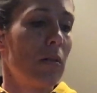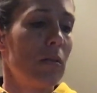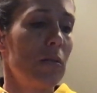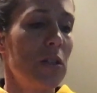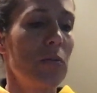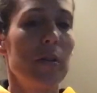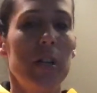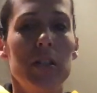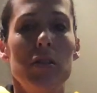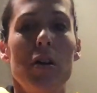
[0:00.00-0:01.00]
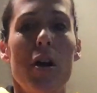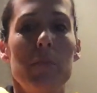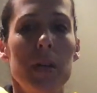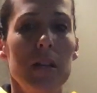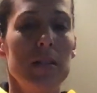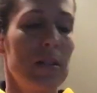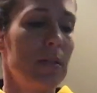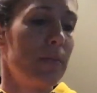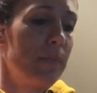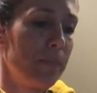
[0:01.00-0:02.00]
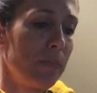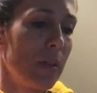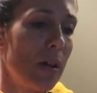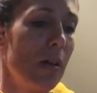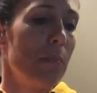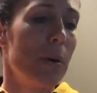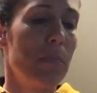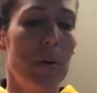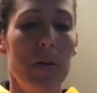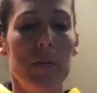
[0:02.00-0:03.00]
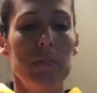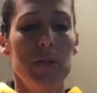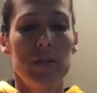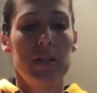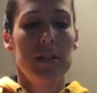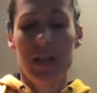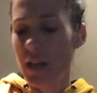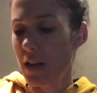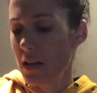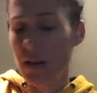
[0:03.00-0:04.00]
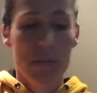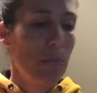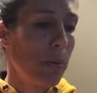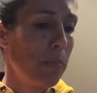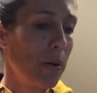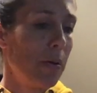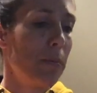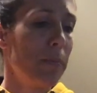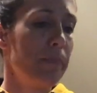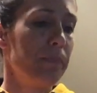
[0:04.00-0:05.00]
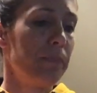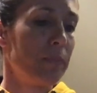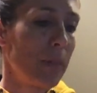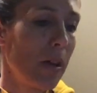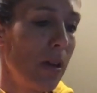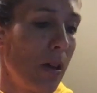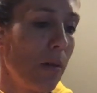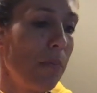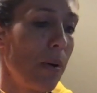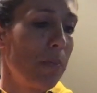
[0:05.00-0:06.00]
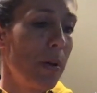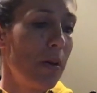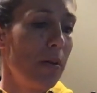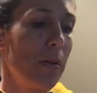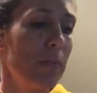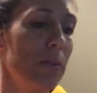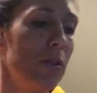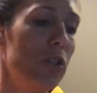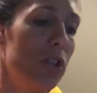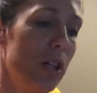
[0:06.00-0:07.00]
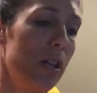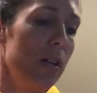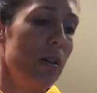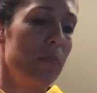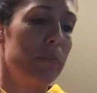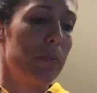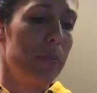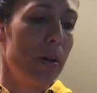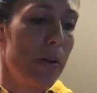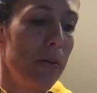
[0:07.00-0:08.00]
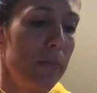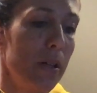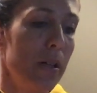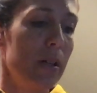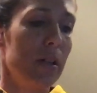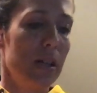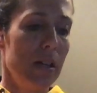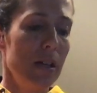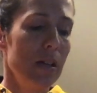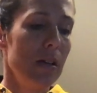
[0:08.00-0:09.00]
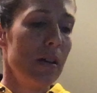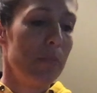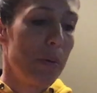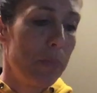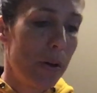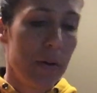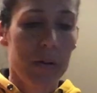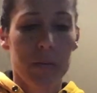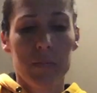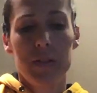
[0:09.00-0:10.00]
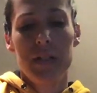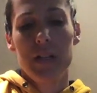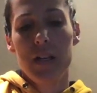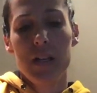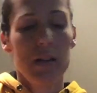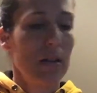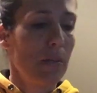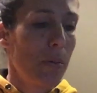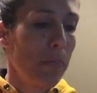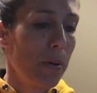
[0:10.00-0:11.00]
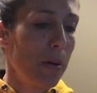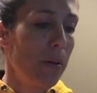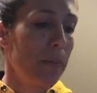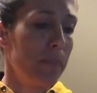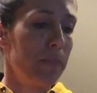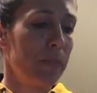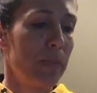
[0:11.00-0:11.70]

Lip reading: This is where we're going to do the heartbeats. Ba-bum to a C. Ba-bum. Ba-bum. G. Ba-bum. E. Ba-bum. D. Ba-bum.